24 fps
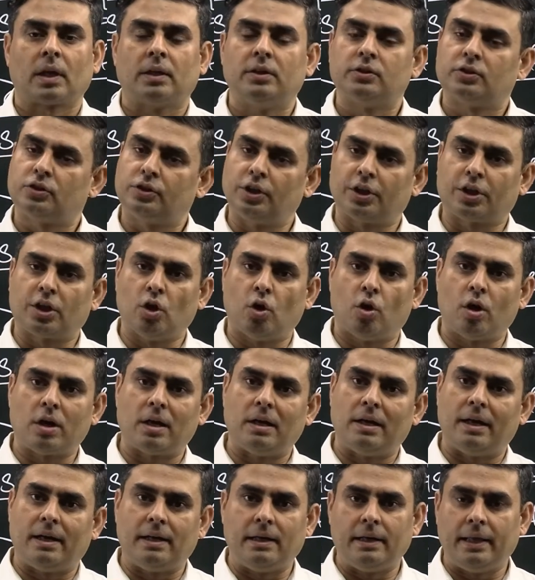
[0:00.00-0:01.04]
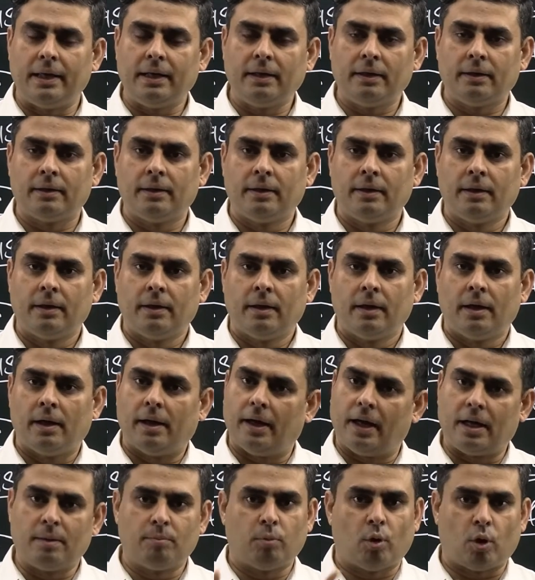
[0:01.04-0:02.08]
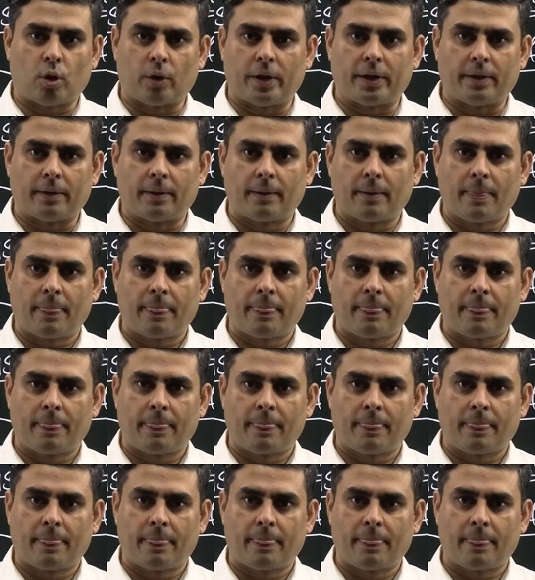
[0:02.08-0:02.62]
Secured lending and borrowing.